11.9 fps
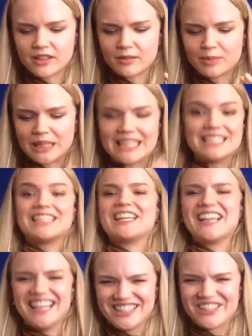
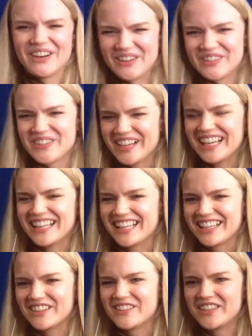pleasing sort of way, like
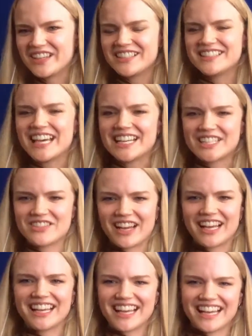in a very
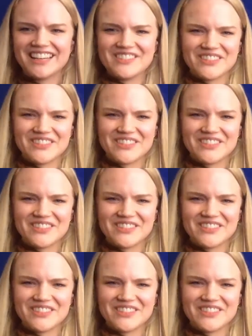satisfying kind of